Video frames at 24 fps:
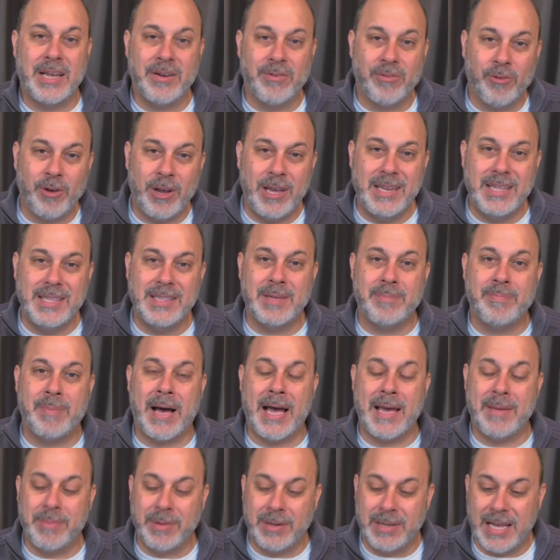reading the
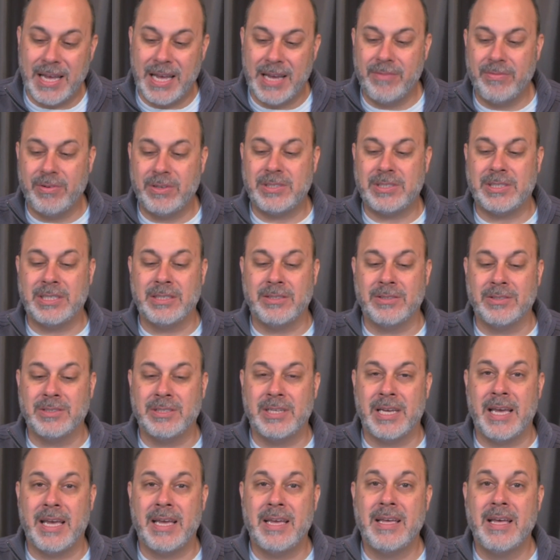Bible every single
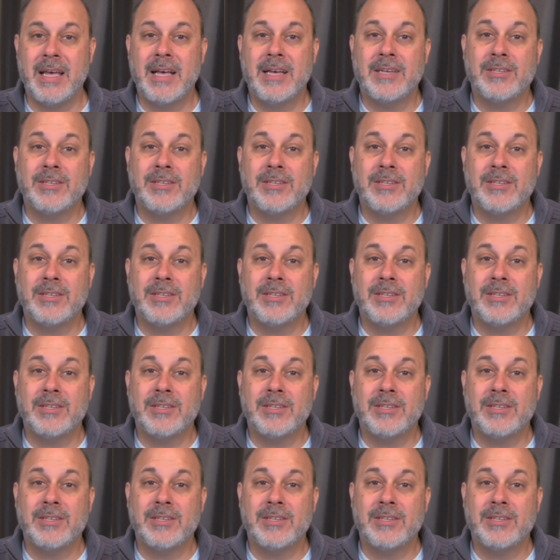day,